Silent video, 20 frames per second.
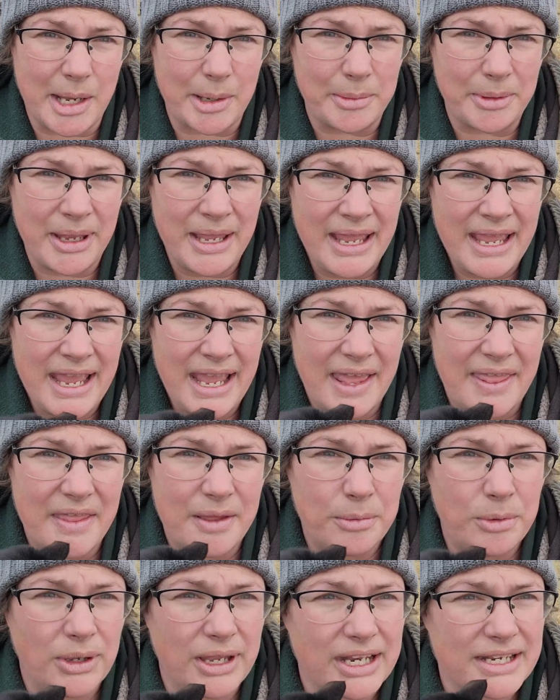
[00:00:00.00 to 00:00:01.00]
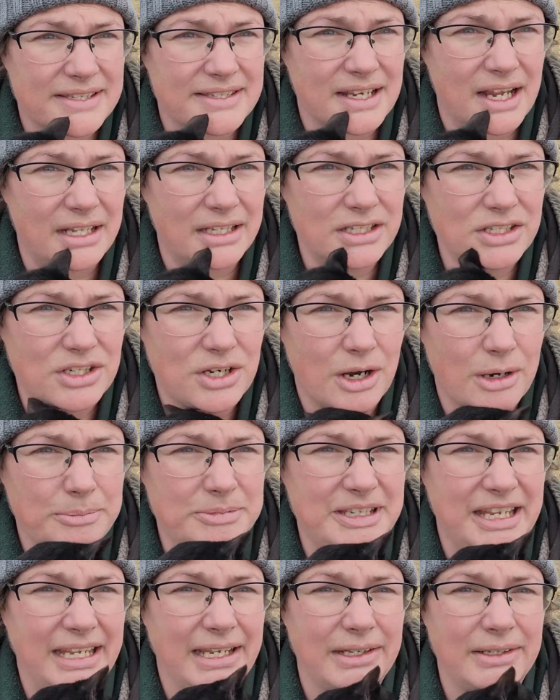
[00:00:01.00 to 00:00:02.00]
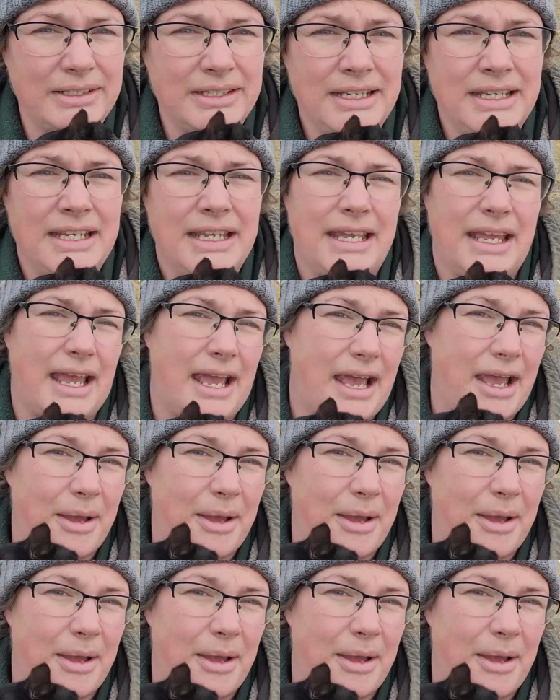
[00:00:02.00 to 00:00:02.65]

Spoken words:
and then we'll get a silage tarp down.